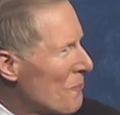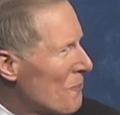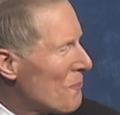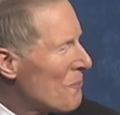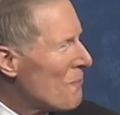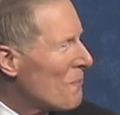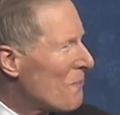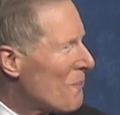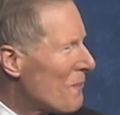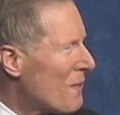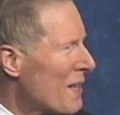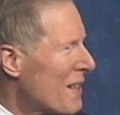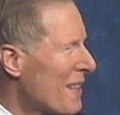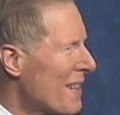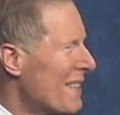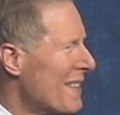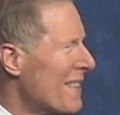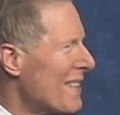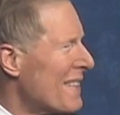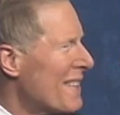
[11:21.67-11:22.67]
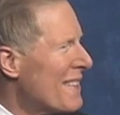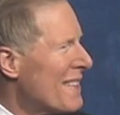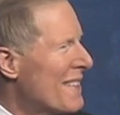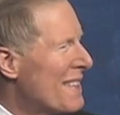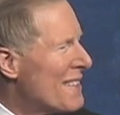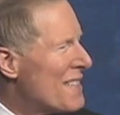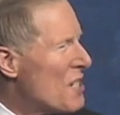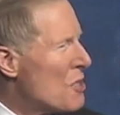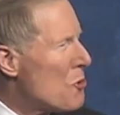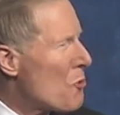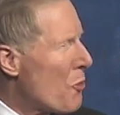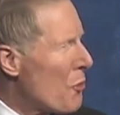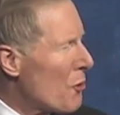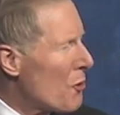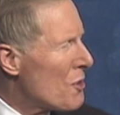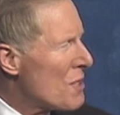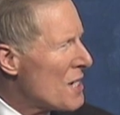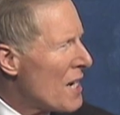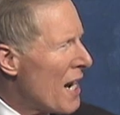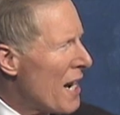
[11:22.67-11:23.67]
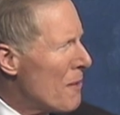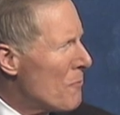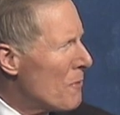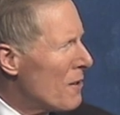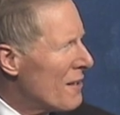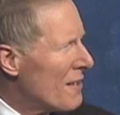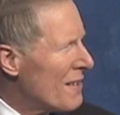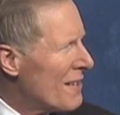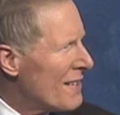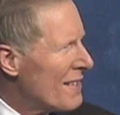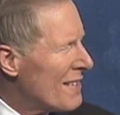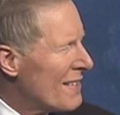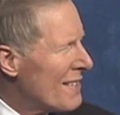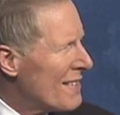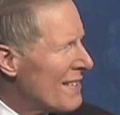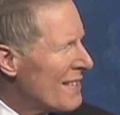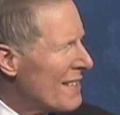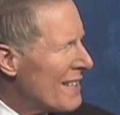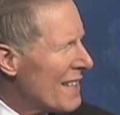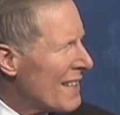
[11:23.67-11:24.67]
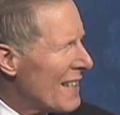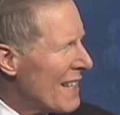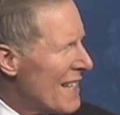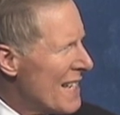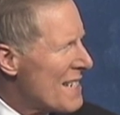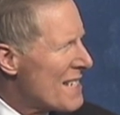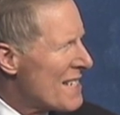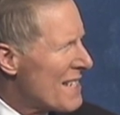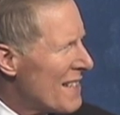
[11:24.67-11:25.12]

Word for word: Uh, Is this your third time? At maybe, least.